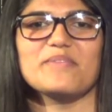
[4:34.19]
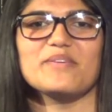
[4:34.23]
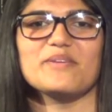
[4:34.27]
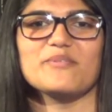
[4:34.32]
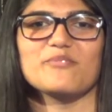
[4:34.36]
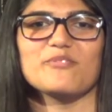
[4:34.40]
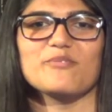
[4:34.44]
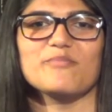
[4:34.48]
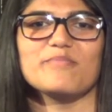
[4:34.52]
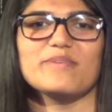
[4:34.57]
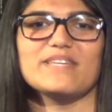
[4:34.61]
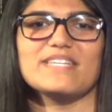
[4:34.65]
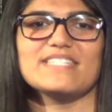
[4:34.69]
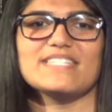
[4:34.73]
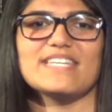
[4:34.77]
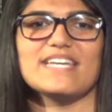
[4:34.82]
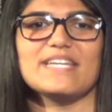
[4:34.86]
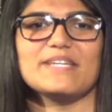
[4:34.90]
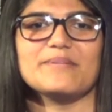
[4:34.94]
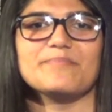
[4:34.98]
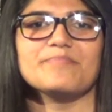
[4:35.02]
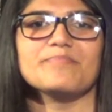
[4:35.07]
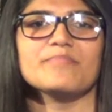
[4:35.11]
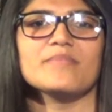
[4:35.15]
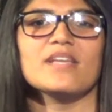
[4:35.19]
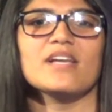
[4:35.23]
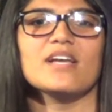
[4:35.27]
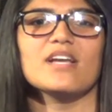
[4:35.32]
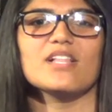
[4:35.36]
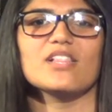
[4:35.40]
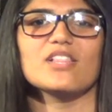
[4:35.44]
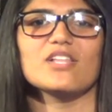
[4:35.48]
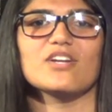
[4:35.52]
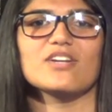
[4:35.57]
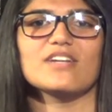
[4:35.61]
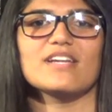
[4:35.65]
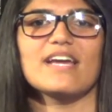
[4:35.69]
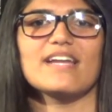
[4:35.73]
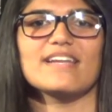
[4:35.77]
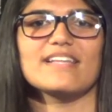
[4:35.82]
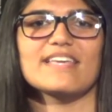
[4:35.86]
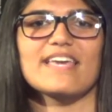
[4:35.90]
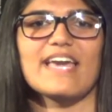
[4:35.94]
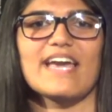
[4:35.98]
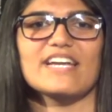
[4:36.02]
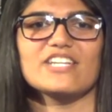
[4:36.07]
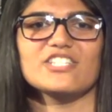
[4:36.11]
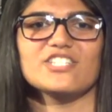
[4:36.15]
in room E10. Learn how
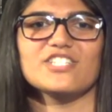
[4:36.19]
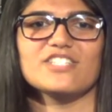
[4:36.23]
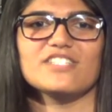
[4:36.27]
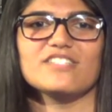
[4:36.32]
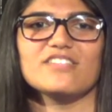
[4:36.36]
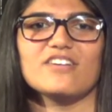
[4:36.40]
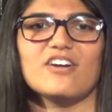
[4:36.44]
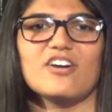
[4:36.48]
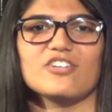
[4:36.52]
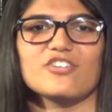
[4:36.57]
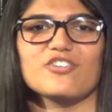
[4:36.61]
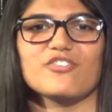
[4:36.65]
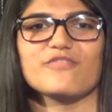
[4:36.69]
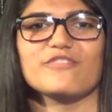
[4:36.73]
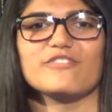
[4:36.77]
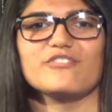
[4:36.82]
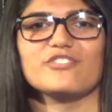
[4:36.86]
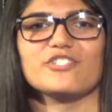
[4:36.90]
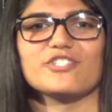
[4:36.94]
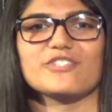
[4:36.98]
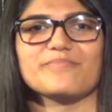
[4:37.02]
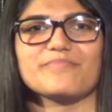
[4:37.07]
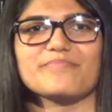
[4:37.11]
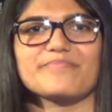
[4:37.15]
to cash in on your future.